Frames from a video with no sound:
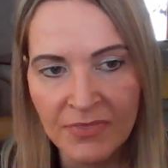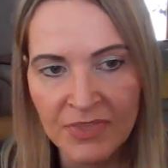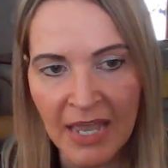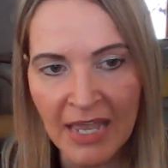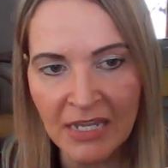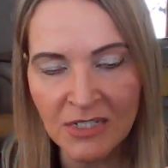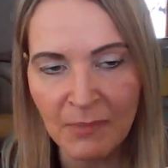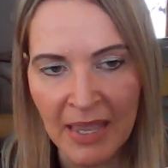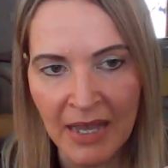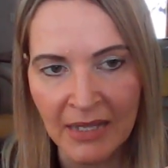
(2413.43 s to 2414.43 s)
The hanged
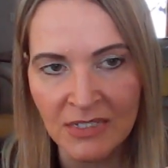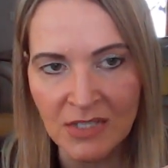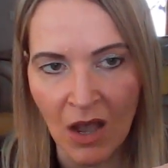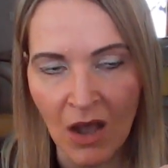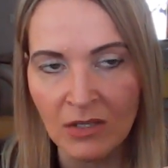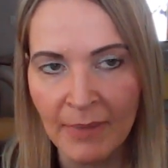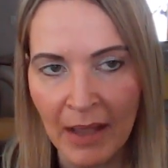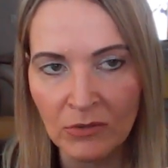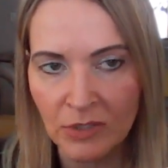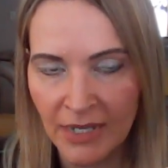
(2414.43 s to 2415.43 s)
man is all
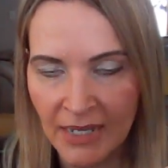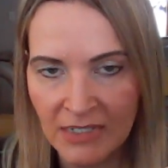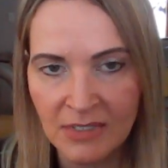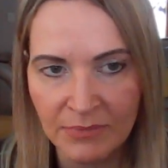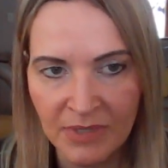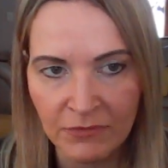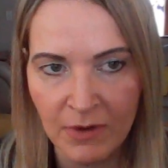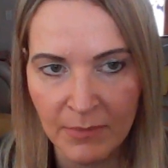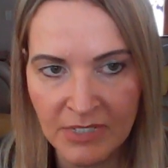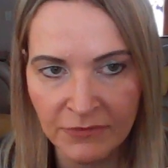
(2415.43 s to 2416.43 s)
about looking at something
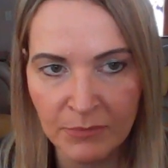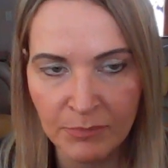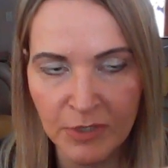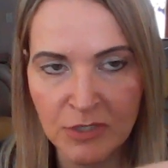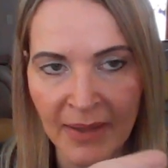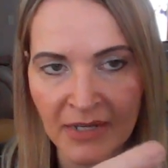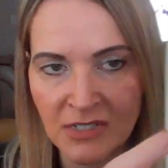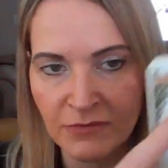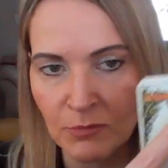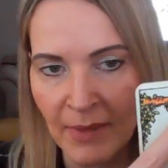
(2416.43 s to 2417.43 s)
from a different
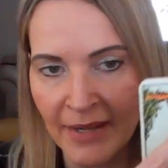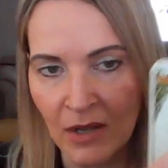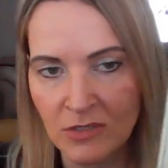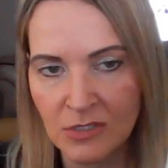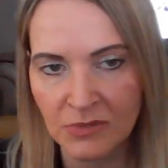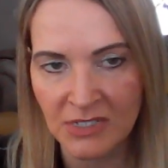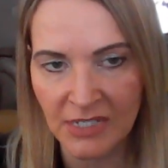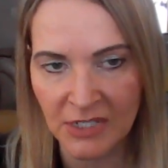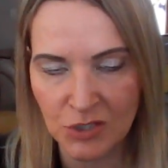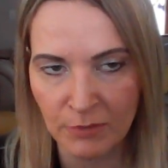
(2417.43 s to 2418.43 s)
perspective. You might also need to
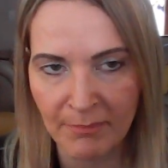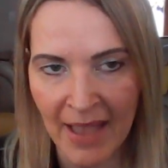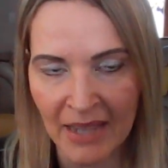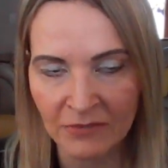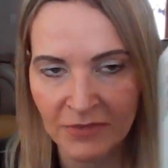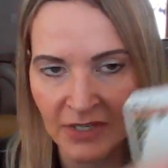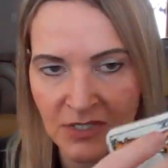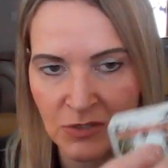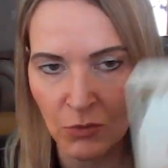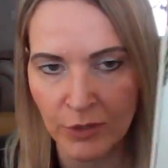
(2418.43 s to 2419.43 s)
get your back
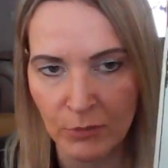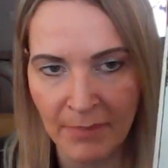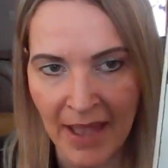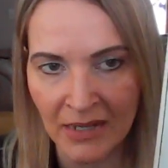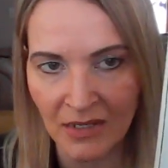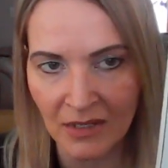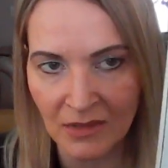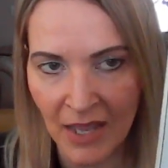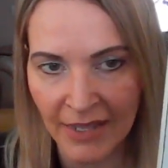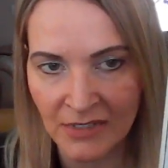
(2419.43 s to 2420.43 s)
fixed or your back
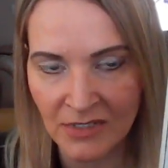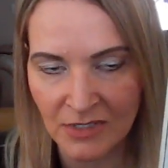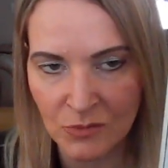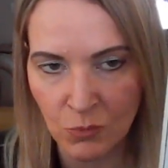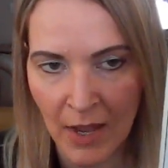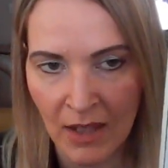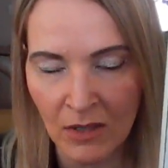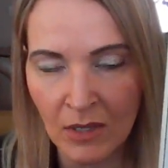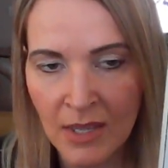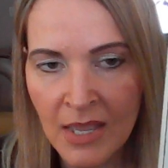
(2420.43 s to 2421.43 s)
aligned as
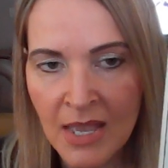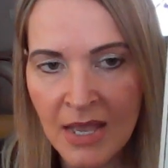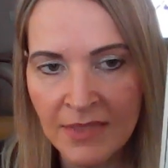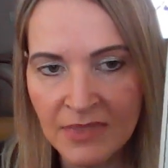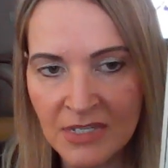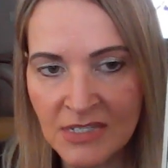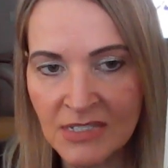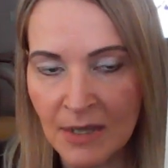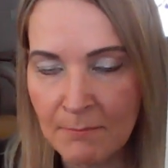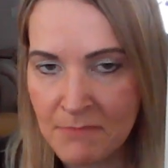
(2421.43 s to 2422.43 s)
well. This
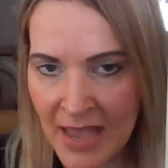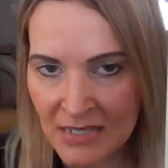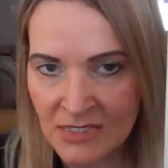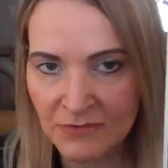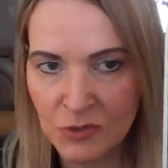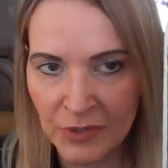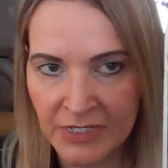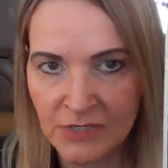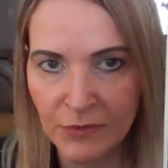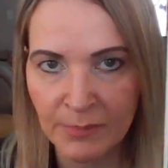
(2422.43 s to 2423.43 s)
is a massive
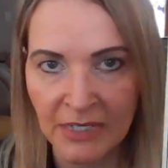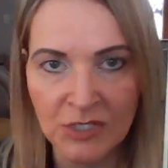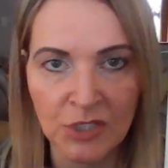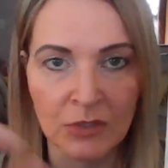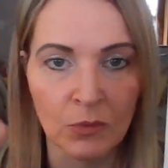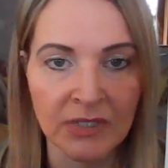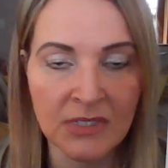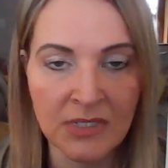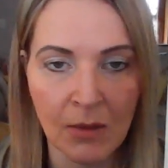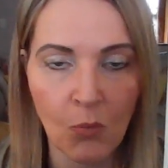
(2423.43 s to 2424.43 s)
transformation when
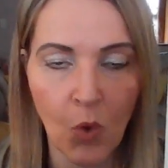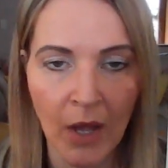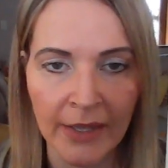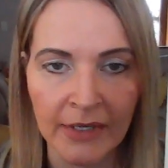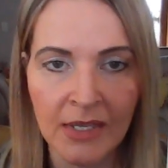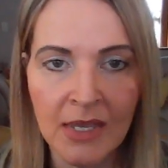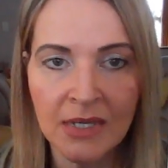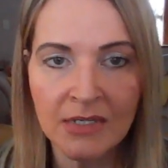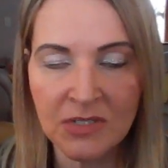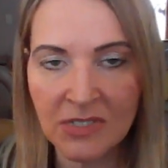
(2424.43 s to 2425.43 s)
someone
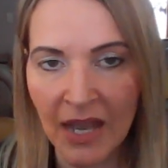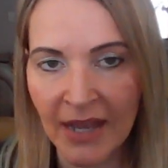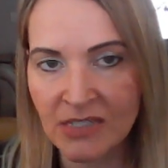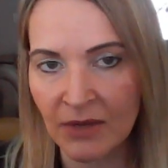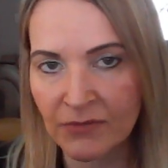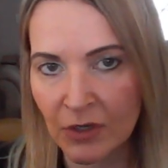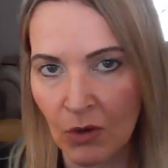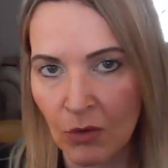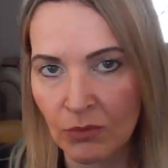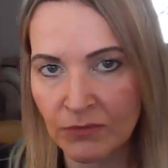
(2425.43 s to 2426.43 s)
decides of
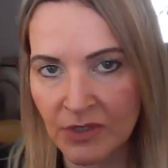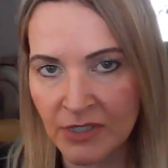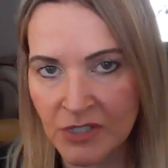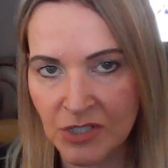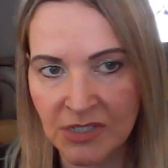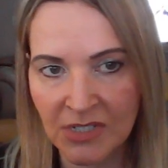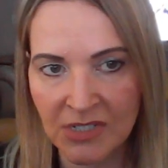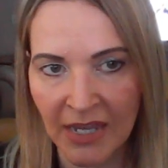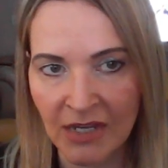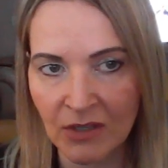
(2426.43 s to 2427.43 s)
their own volition to
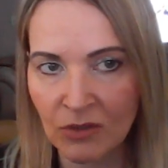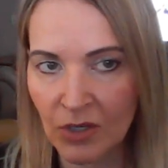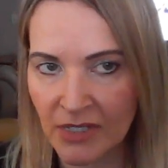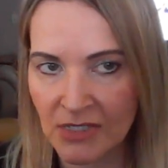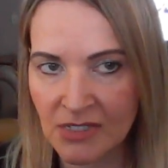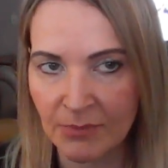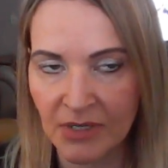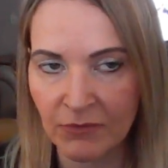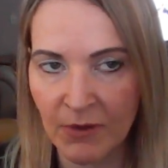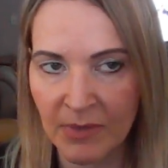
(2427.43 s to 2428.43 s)
take a look at
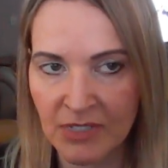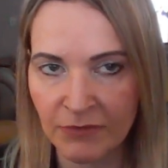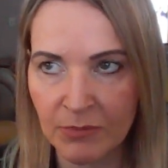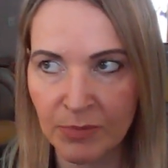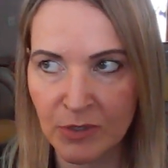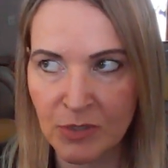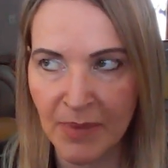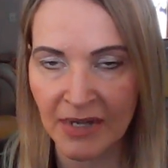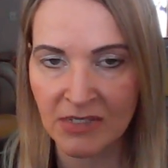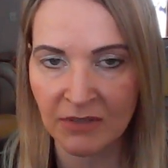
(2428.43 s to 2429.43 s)
something from a different
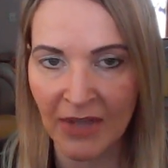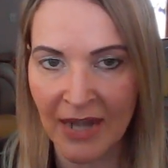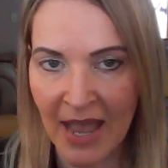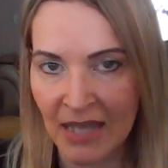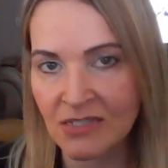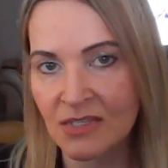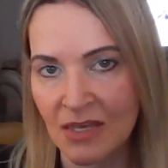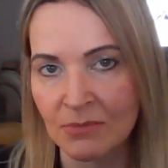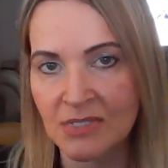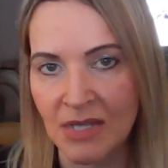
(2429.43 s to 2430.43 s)
perspective and ask
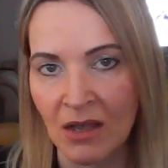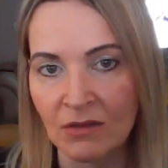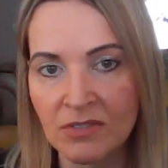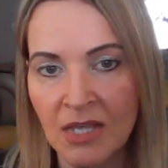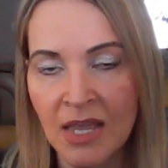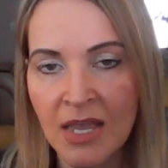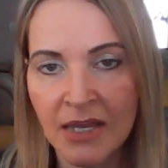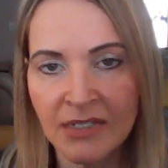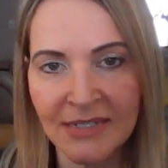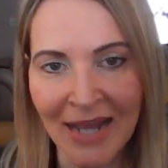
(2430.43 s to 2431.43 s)
themselves,
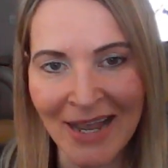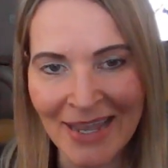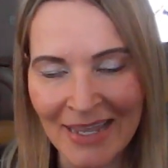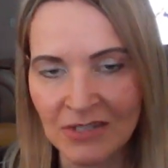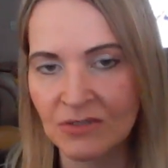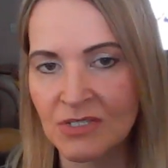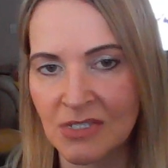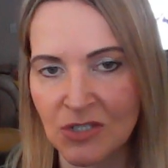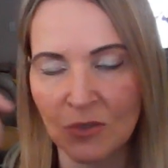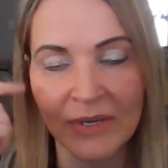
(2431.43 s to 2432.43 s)
did I handle the
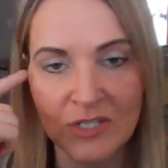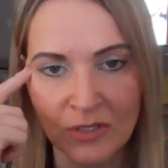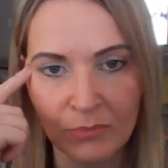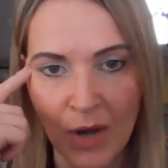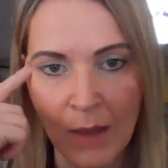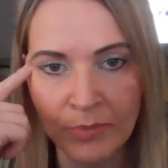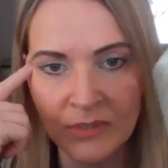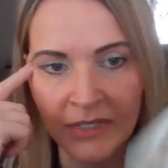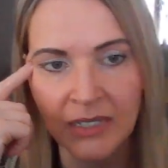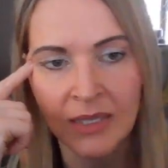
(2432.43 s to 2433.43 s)
situation
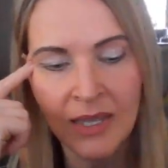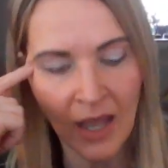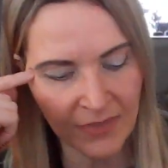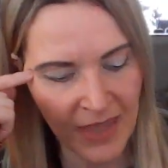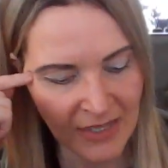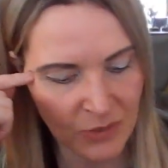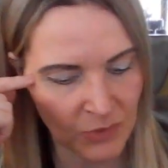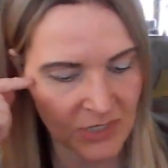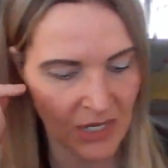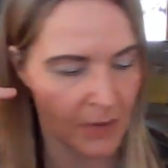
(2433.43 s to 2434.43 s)
properly? That's
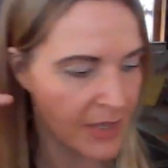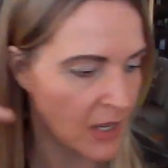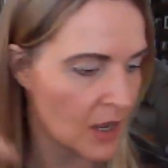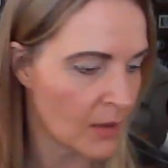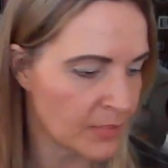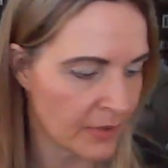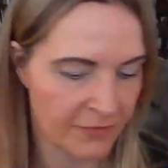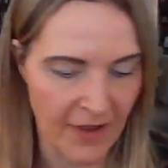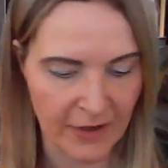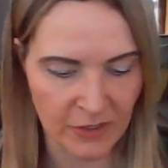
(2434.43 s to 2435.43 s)
what's coming up,
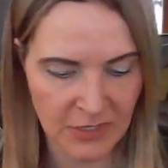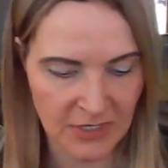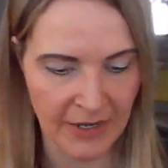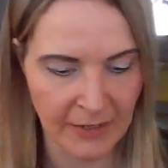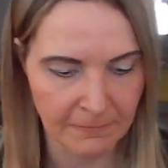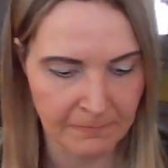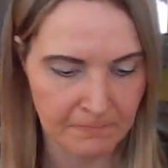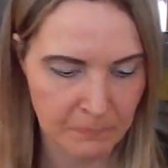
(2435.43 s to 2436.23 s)
fire sign.